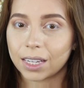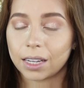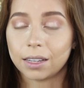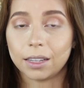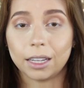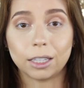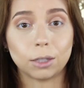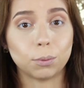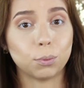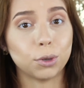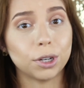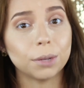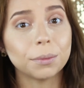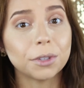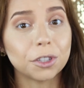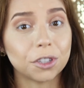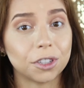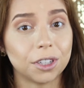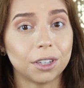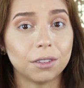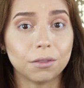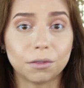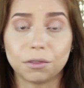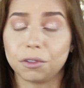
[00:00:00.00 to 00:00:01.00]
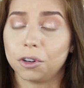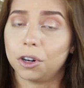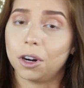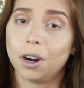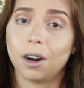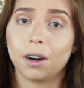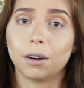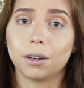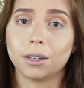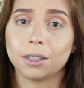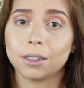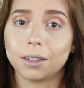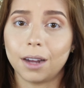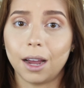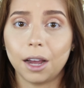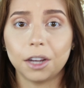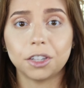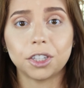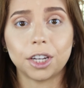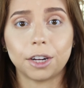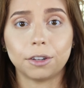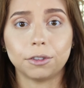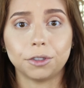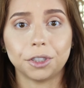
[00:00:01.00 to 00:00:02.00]
Now it's pretty much done for our
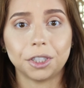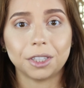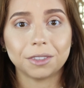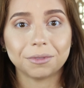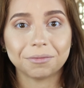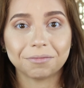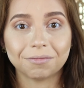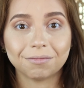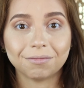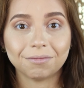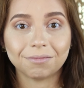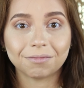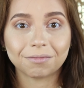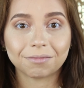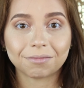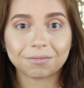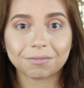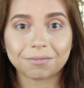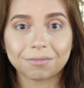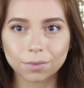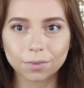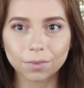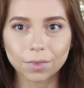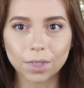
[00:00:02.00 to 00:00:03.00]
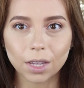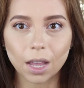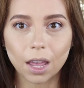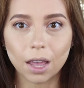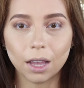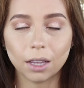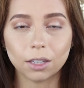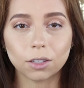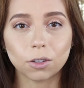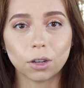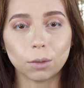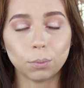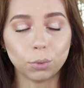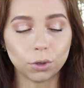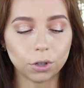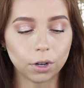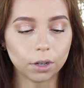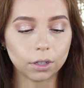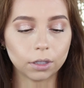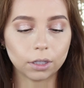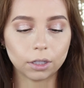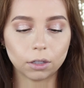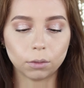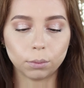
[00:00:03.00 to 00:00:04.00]
eyeshadow look. So I put
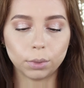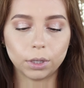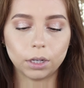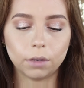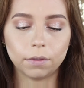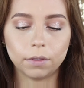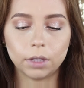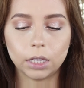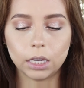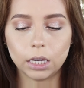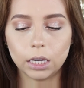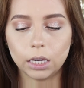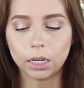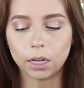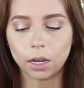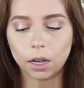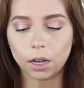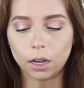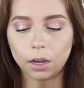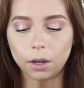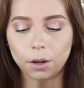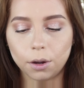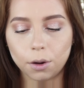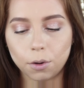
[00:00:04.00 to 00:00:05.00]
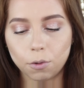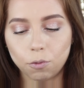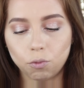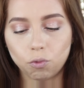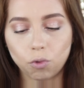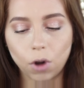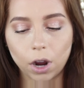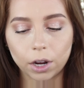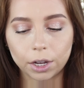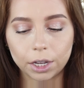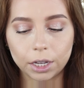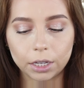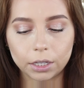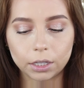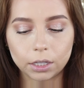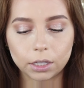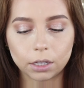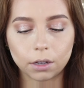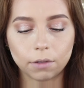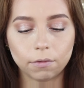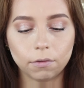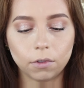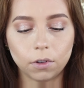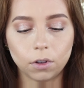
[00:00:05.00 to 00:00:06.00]
on a little bit of the Rocket
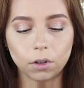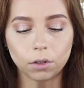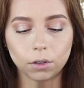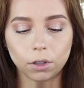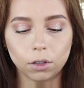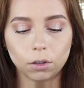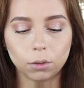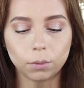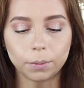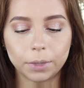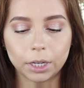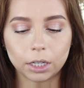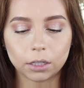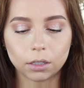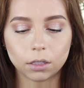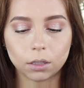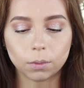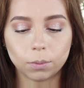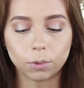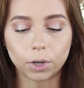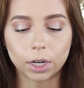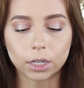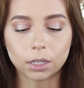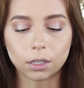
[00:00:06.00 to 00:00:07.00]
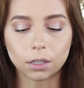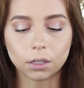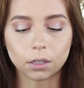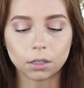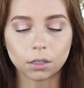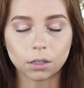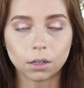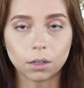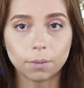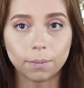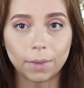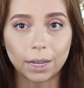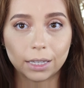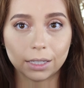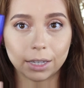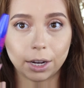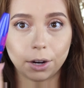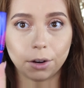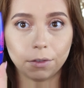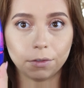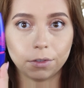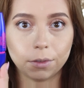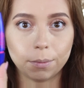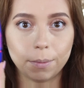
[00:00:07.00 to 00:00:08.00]
Volume Express
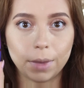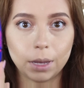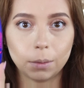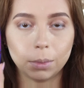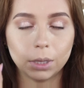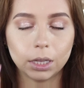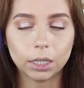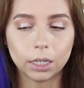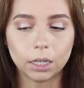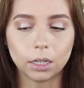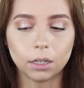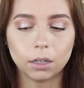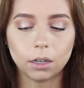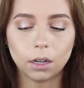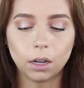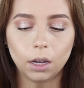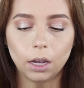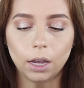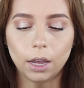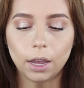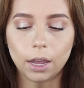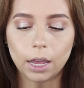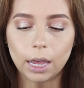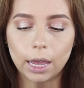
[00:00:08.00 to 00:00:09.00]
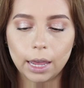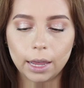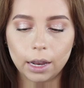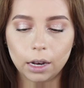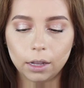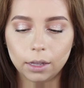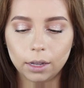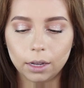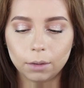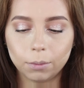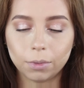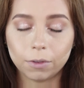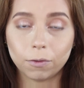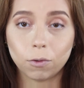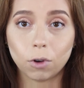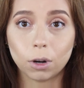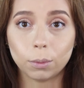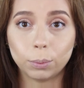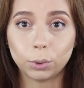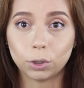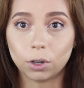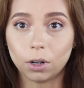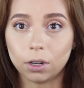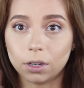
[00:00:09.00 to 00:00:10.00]
mascara from Maybelline, and then before
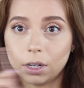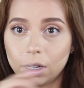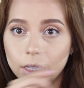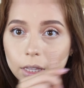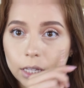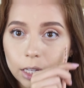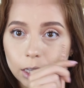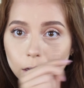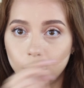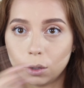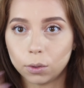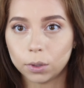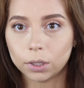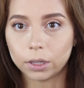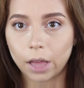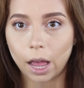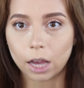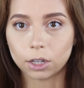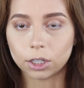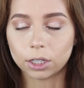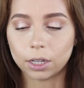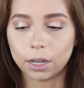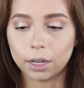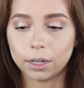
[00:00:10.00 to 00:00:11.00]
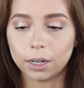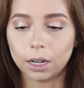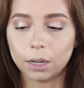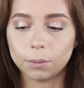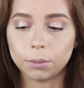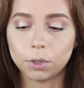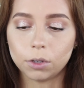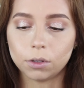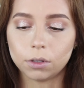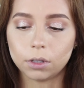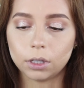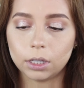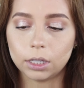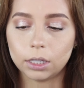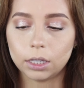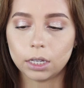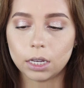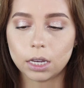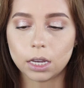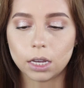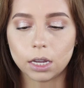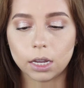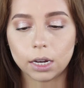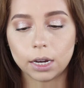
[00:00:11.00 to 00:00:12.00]
I put on the lower lash line, I'm using
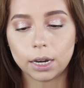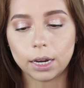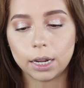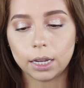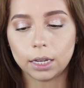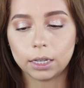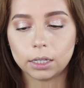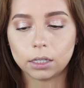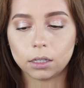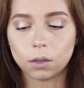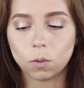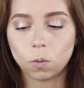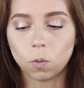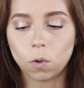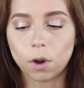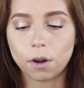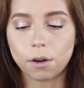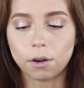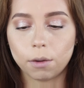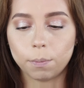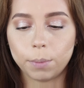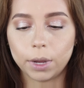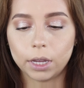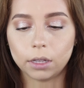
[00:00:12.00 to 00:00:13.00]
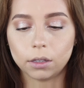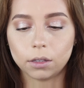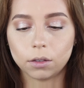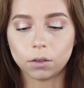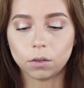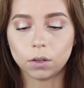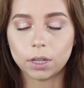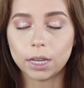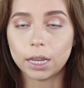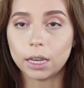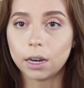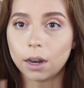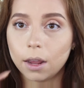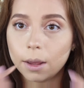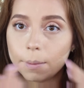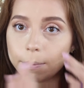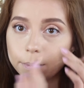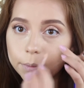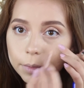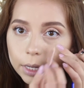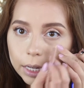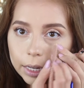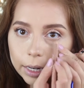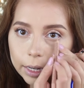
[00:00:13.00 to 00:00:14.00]
the NYX Wonder Pencil in
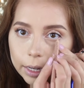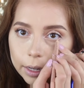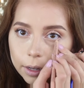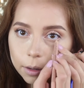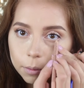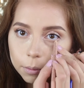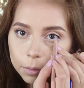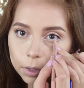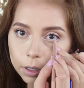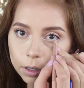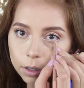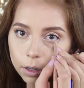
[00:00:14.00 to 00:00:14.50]
medium,